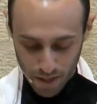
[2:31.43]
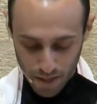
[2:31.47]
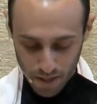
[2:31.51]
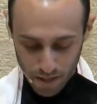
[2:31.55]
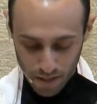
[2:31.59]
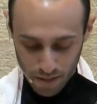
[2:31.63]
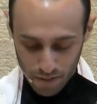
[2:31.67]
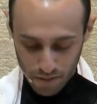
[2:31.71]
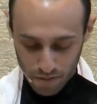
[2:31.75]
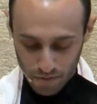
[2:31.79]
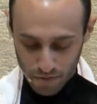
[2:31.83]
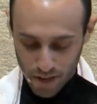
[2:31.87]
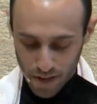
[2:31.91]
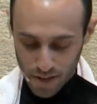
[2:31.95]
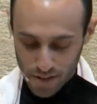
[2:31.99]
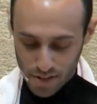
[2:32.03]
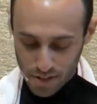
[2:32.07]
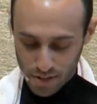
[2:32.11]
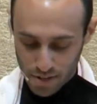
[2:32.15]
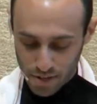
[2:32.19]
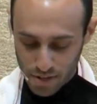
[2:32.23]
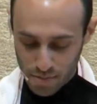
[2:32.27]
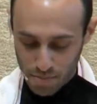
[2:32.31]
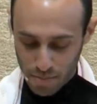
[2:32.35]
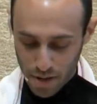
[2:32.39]
The
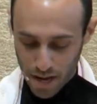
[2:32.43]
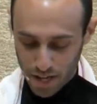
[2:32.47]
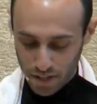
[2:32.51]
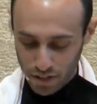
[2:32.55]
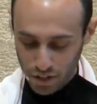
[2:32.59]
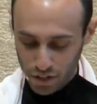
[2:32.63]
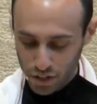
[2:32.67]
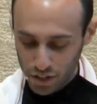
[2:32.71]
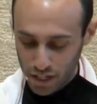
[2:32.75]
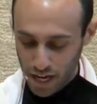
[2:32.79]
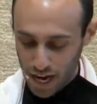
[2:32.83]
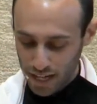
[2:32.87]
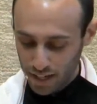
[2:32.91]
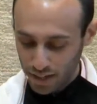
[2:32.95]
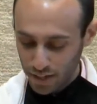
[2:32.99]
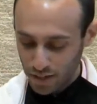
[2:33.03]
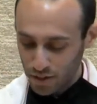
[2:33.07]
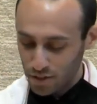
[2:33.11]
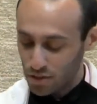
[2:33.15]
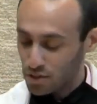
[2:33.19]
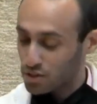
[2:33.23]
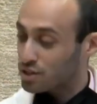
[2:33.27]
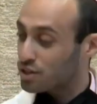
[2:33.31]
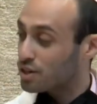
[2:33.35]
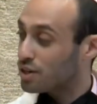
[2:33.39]
faceless men
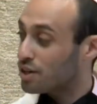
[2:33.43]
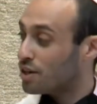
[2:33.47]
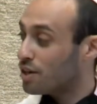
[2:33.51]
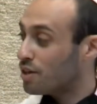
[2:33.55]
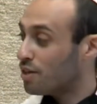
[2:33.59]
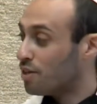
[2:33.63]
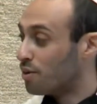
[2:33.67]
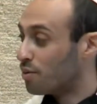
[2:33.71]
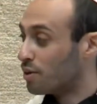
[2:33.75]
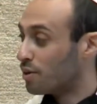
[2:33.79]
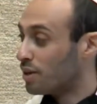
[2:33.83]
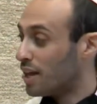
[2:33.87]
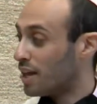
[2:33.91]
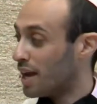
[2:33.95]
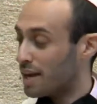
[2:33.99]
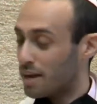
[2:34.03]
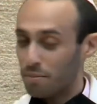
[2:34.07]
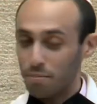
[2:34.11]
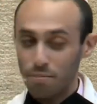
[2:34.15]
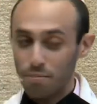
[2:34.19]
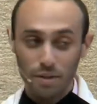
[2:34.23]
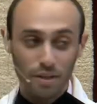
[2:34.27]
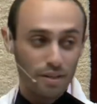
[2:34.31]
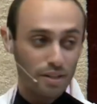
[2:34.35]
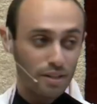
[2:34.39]
challenge the
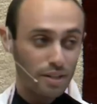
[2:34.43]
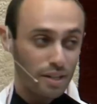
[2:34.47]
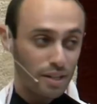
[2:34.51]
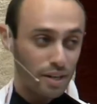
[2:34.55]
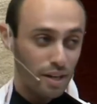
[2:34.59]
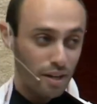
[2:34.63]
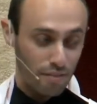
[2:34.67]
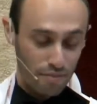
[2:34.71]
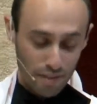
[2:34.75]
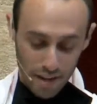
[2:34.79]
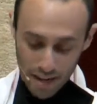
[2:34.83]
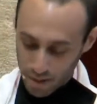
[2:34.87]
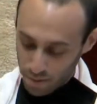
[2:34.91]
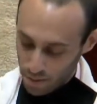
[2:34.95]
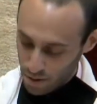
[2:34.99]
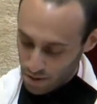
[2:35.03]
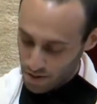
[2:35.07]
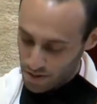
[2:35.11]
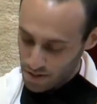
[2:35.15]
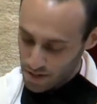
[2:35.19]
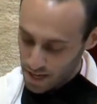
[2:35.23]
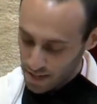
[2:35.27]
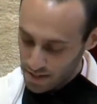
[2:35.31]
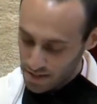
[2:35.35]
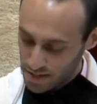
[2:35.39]
reliability of our
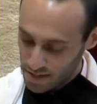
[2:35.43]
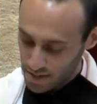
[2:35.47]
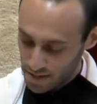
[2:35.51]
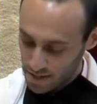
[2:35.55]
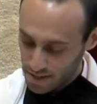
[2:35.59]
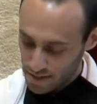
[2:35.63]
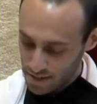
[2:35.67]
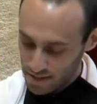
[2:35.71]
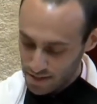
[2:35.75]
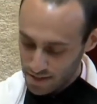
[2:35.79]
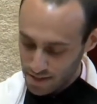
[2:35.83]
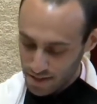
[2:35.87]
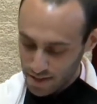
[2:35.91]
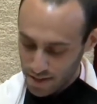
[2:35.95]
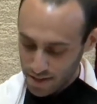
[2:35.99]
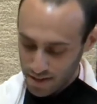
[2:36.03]
senses